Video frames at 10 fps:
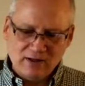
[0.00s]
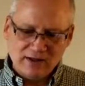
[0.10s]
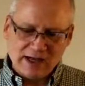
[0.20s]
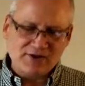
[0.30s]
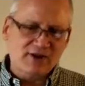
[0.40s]

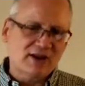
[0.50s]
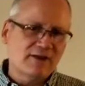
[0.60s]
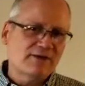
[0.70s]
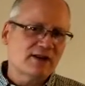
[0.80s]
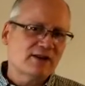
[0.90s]
How
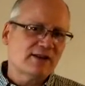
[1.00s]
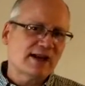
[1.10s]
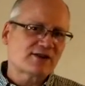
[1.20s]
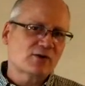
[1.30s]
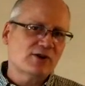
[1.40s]
significant
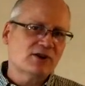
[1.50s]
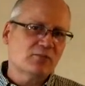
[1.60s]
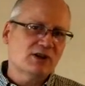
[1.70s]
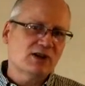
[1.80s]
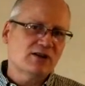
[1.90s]
that's going to
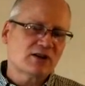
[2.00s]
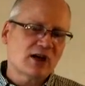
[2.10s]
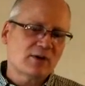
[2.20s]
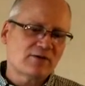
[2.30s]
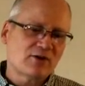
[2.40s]
be in the
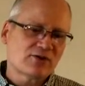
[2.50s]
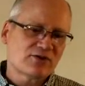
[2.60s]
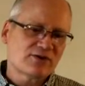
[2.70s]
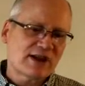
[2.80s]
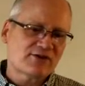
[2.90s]
coming
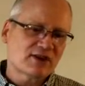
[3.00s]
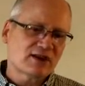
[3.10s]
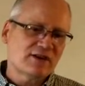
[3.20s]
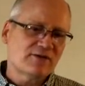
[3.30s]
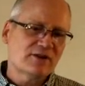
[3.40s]
verses, how
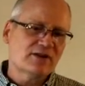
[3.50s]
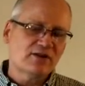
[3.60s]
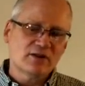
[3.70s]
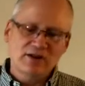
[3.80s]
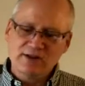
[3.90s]
significant
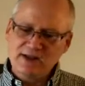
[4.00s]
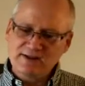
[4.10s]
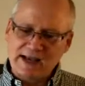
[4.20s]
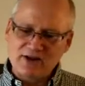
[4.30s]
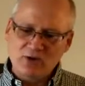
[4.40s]

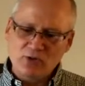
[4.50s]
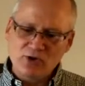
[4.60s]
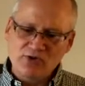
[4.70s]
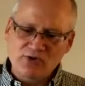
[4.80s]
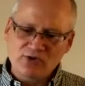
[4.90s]
these
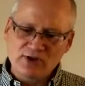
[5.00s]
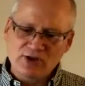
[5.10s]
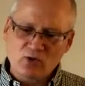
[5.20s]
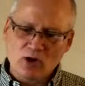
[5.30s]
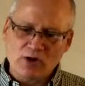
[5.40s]
attributes, these
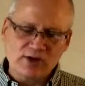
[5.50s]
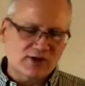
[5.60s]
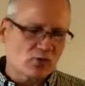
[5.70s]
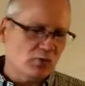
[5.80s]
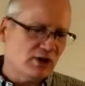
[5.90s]

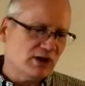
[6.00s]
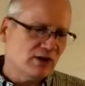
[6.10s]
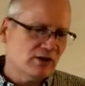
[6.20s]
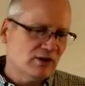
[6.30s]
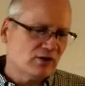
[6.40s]
qualities will be
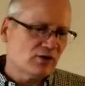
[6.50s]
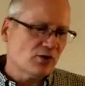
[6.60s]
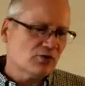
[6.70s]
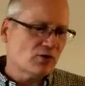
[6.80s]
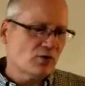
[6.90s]
to
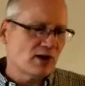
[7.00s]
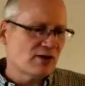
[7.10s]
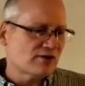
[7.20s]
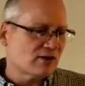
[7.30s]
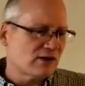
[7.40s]
those who are reading
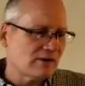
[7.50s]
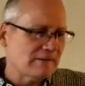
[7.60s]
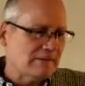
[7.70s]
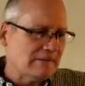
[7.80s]
this letter.